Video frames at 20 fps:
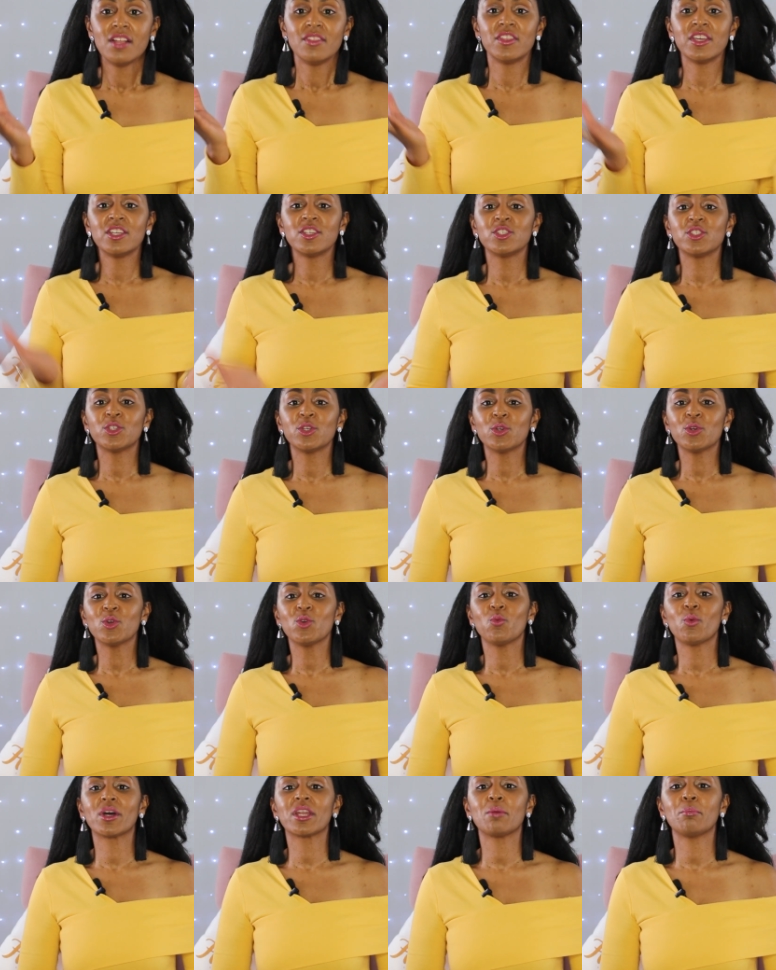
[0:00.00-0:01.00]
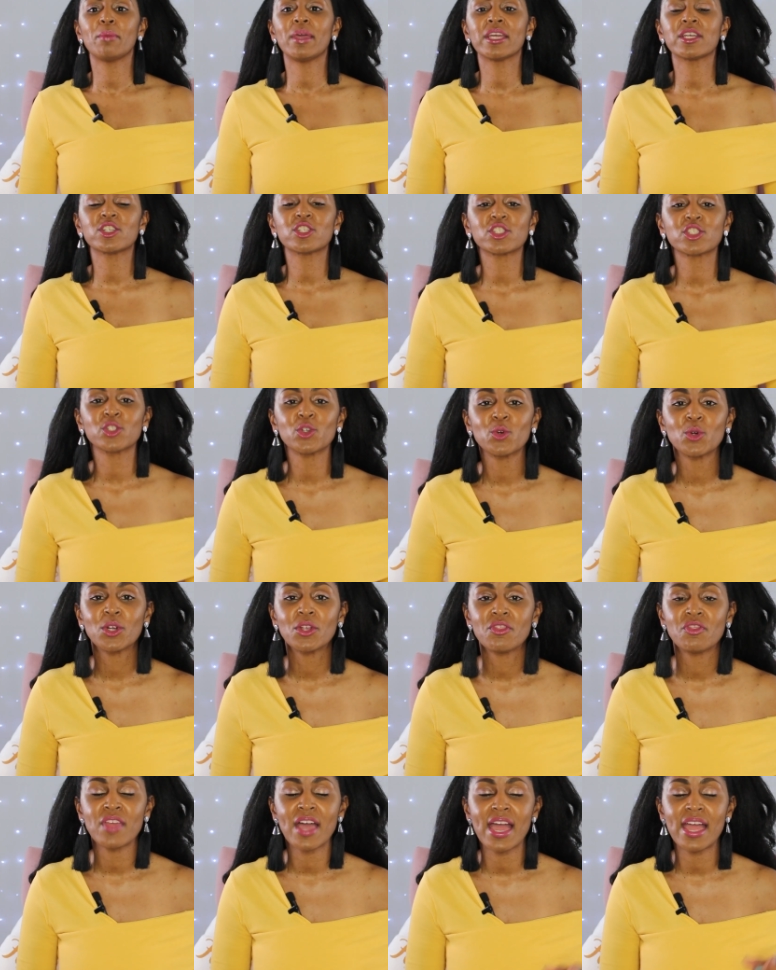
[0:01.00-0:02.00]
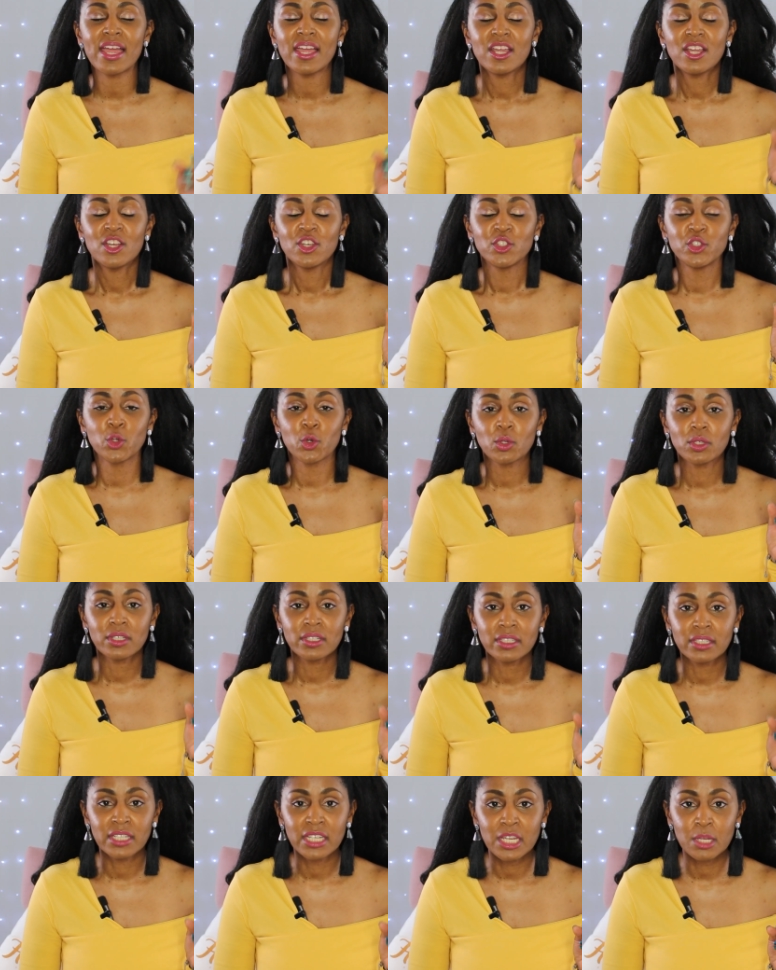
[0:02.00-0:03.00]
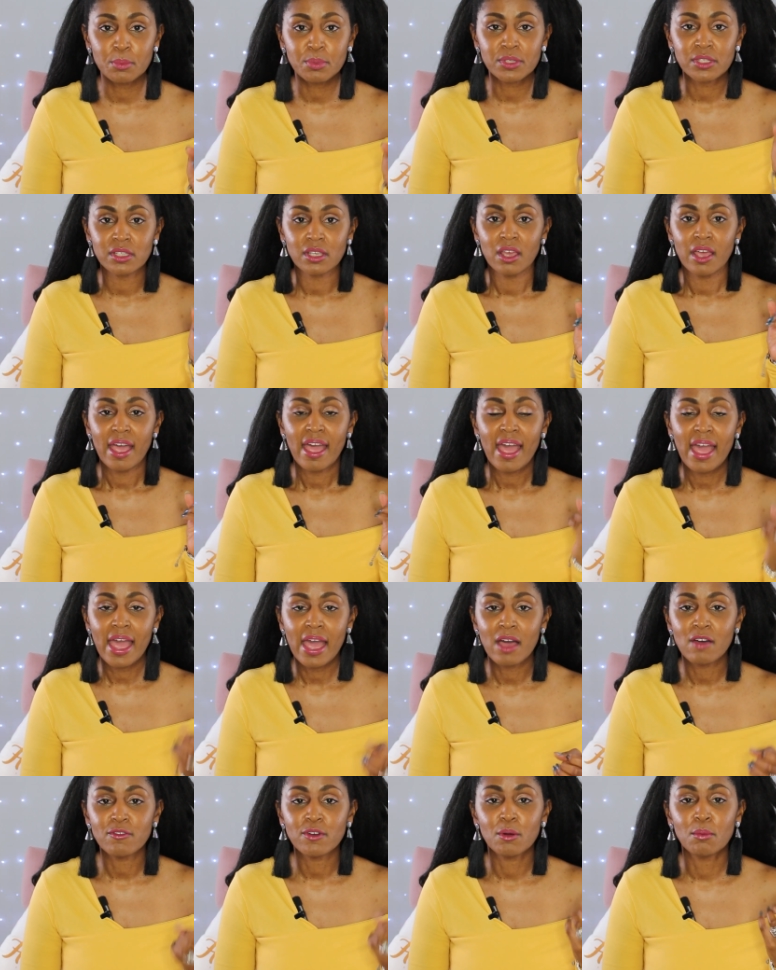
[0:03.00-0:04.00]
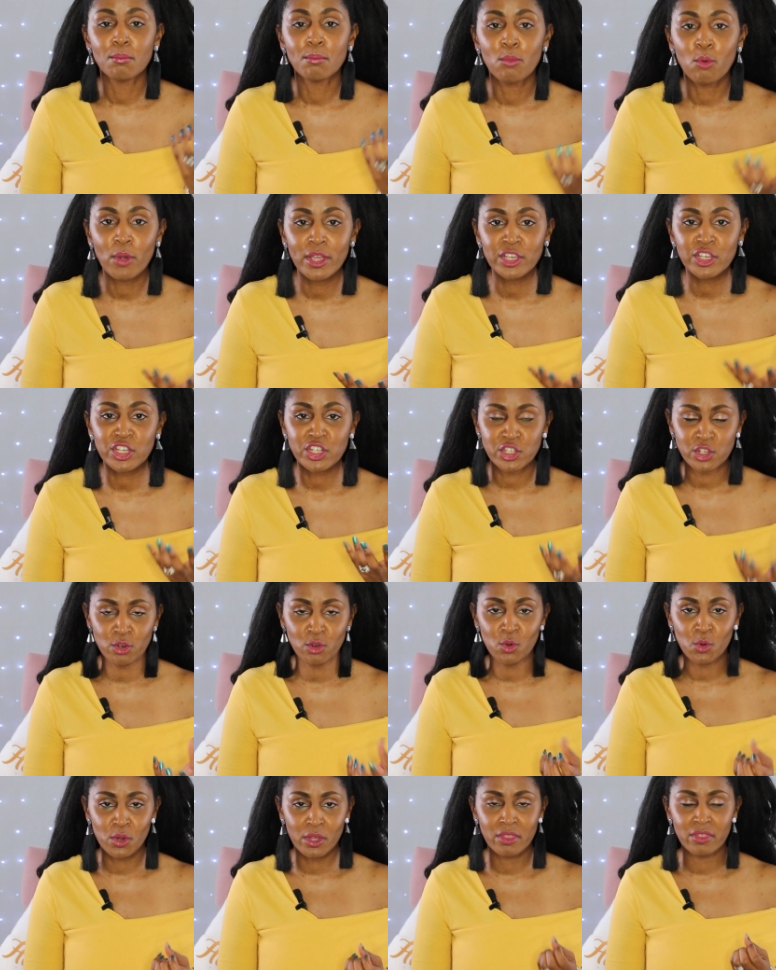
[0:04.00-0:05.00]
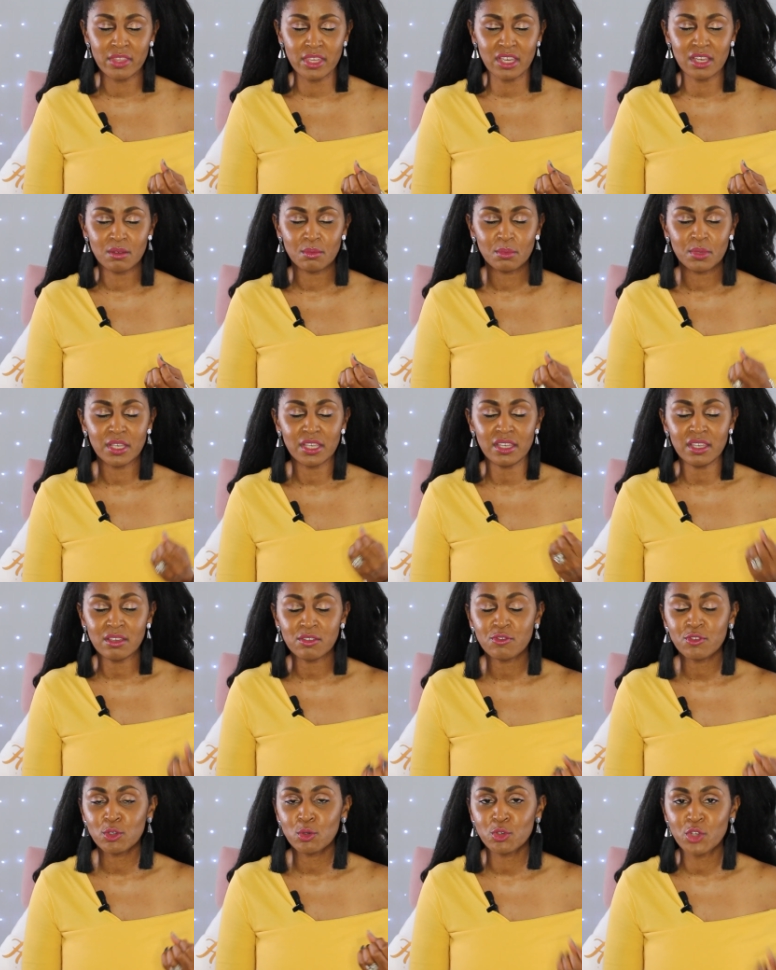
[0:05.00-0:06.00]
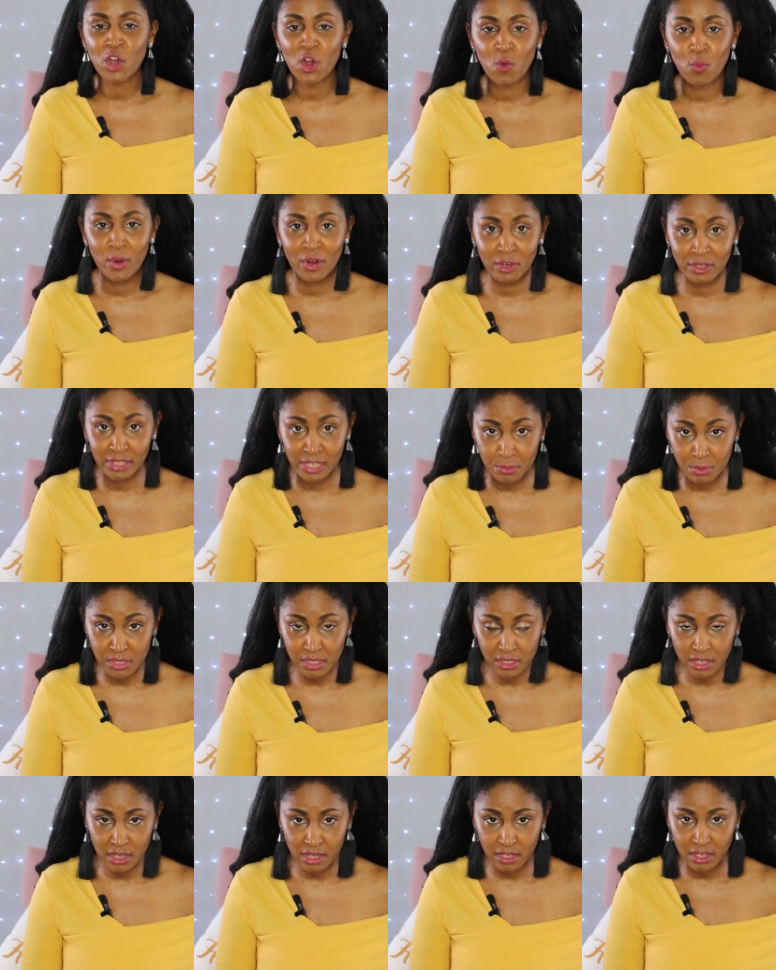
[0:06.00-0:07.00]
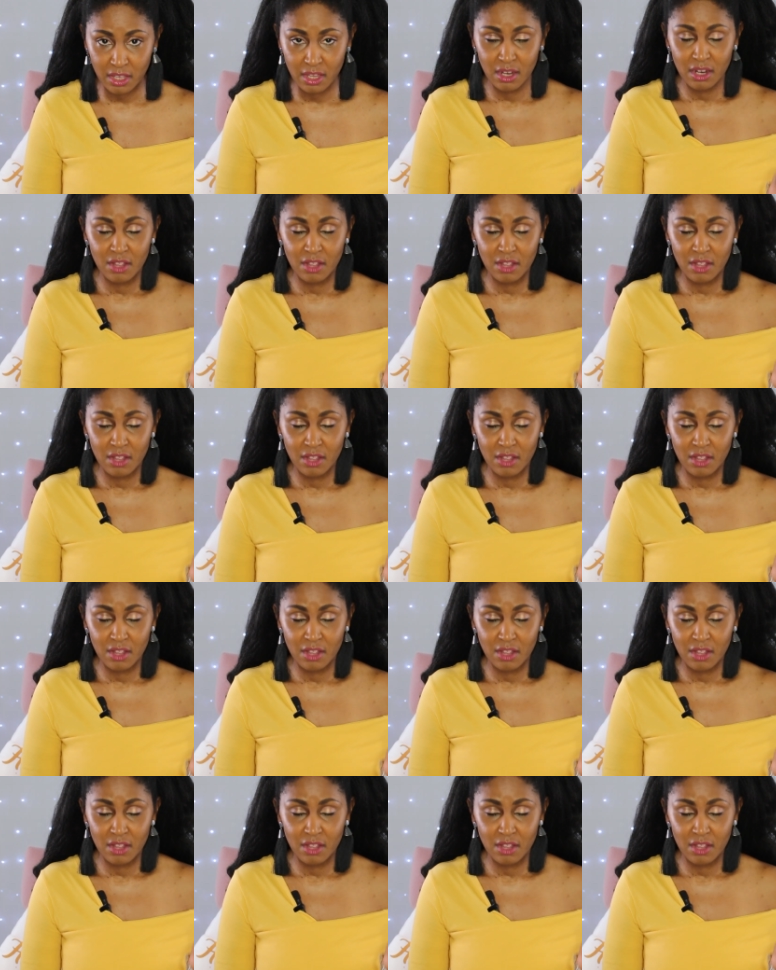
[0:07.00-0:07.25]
then you want to make sure that your lips have moisture on them. If you don't wear lipstick,